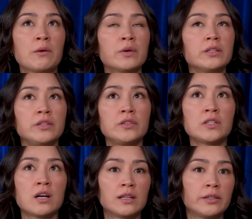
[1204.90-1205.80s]
And I want you to
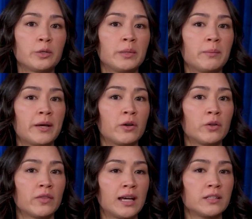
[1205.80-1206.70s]
talk a little bit
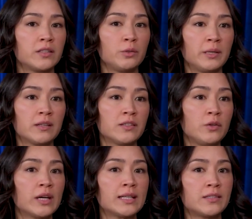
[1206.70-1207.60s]
about that too, because you
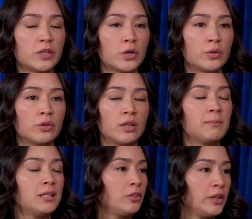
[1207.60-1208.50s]
guys
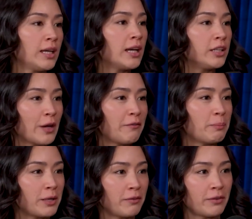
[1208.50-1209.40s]
looking at, you have a
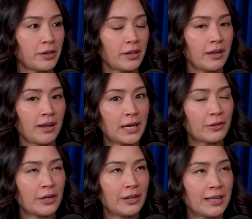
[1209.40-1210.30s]
bit of a
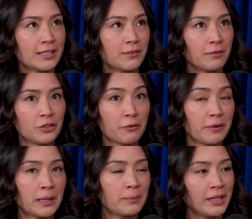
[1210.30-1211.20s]
background, I guess, in your
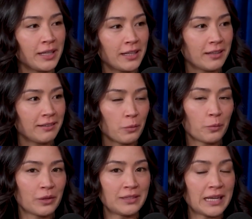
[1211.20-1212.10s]
family
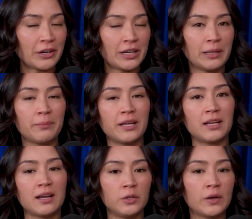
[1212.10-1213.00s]
with dairy, but
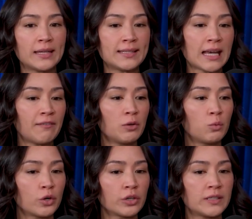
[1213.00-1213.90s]
you guys haven't
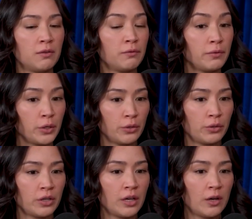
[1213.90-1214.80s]
worked in
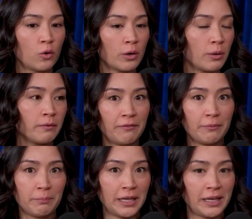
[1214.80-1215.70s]
food or
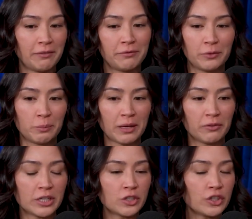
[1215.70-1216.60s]
F&B, food and
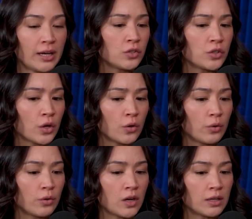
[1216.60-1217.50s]
beverage.
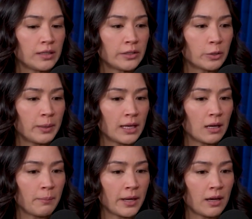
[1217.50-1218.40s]
So talk a little bit
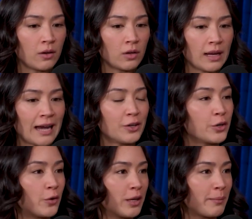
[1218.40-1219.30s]
about how you're
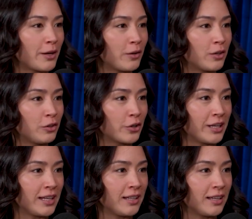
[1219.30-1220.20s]
going about
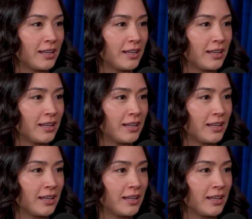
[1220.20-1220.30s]
learning.